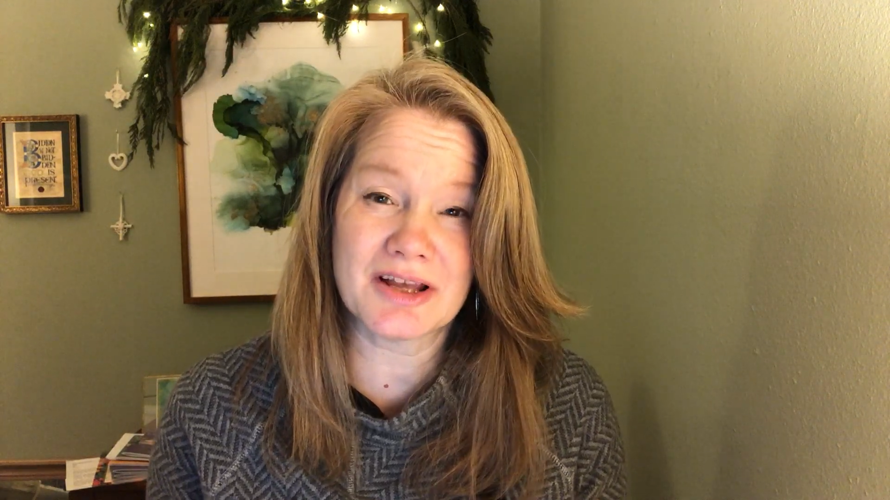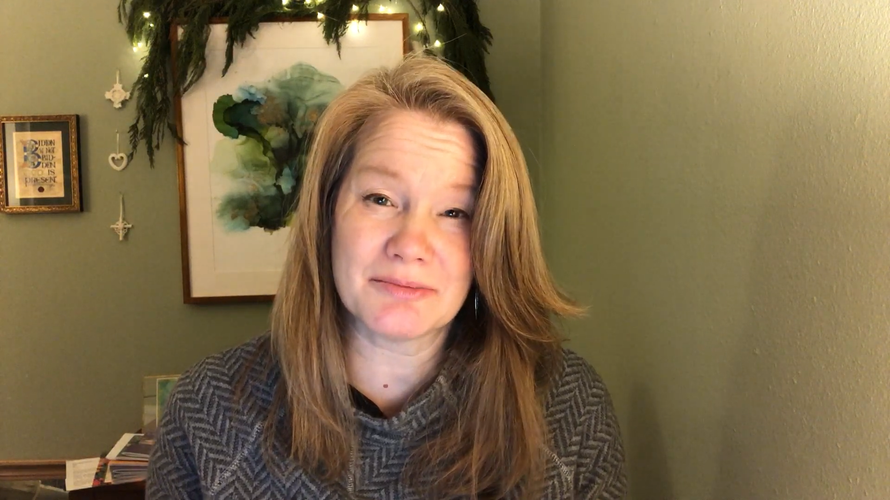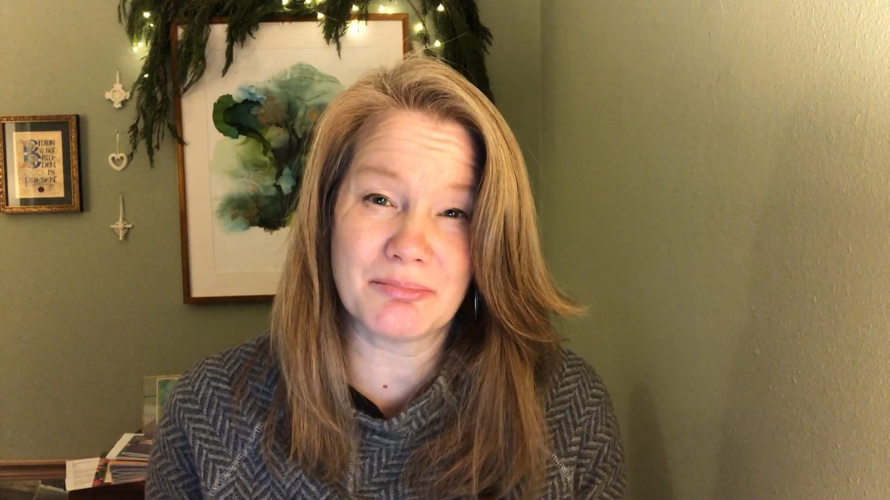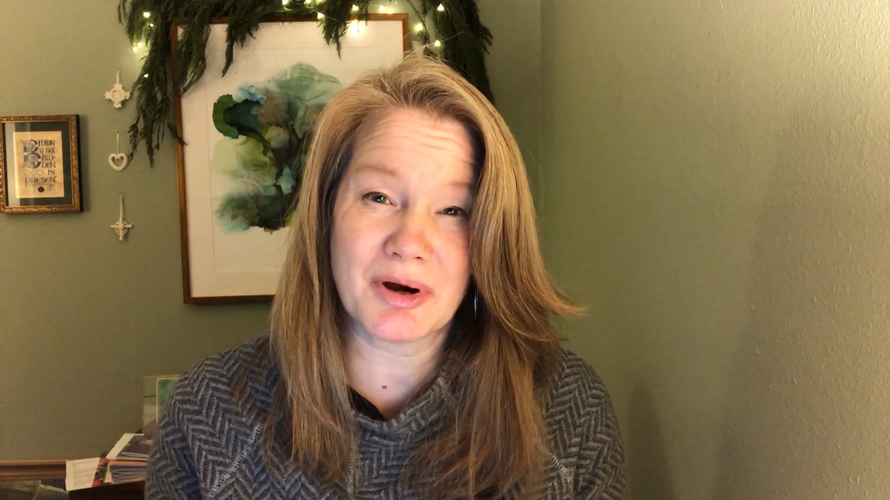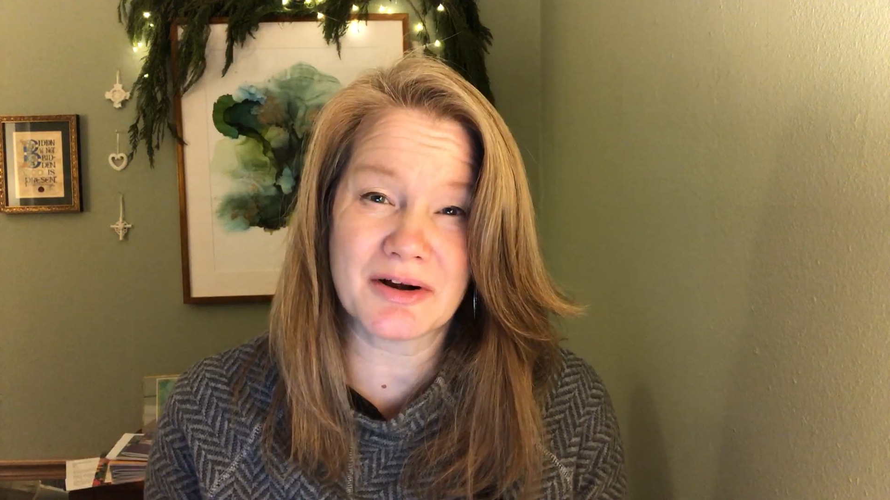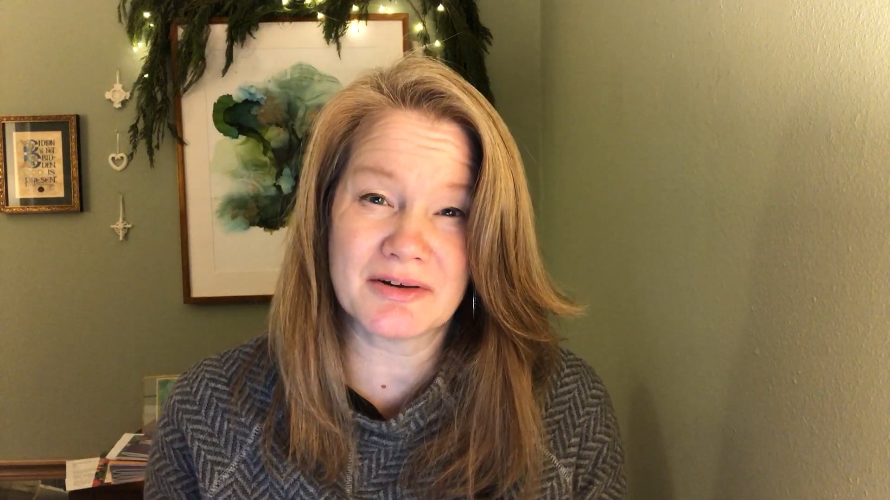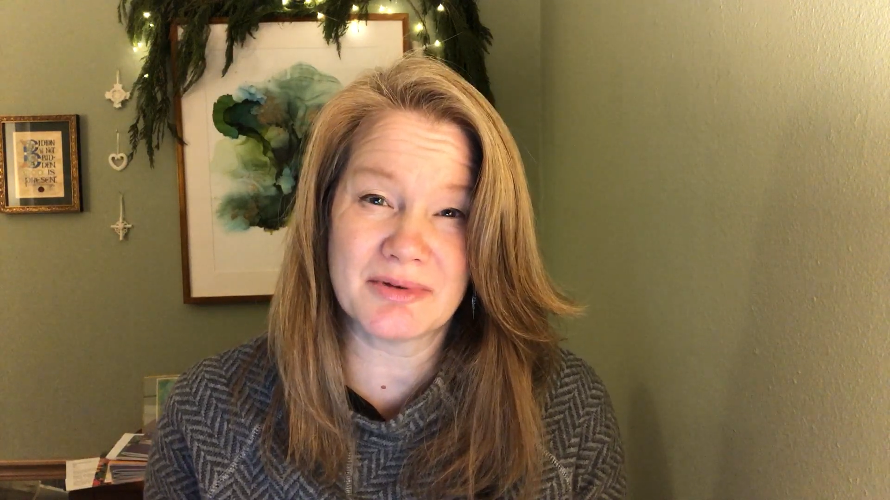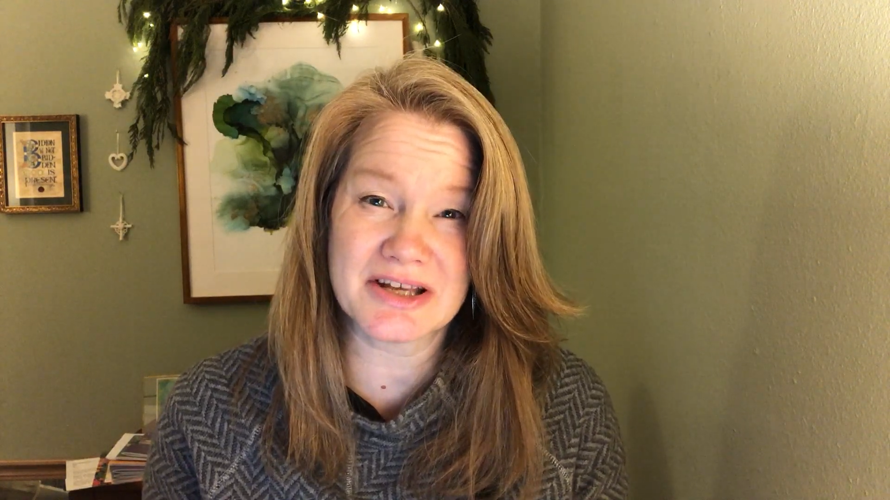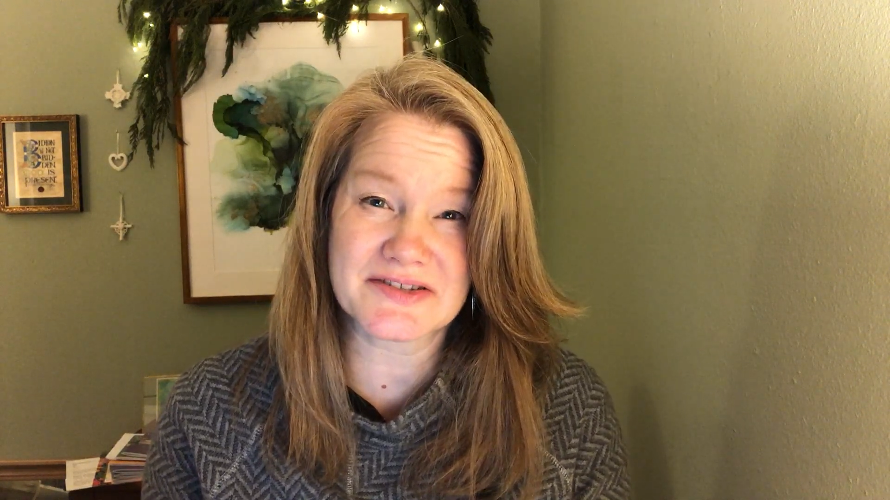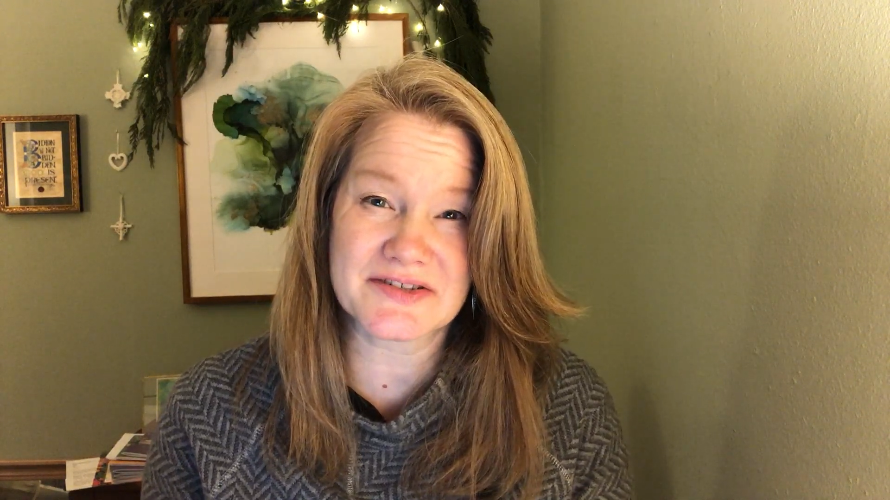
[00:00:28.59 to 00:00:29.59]
and
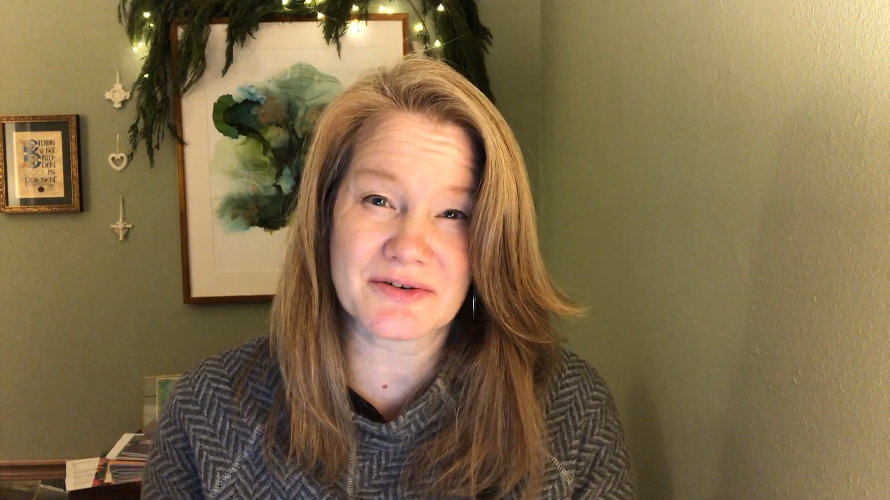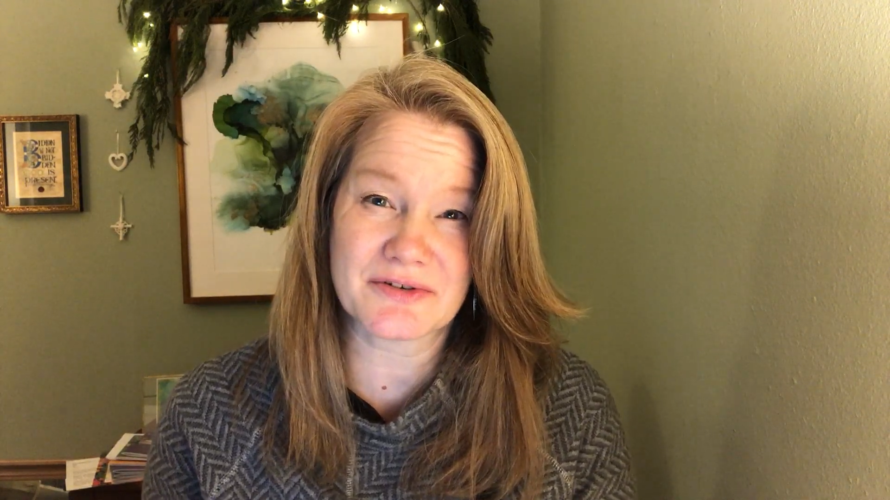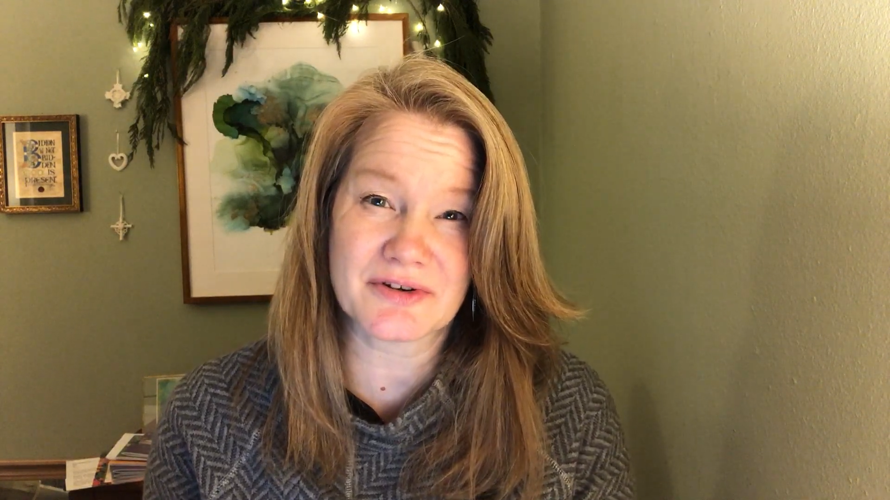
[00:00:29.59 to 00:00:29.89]
Barnabas are the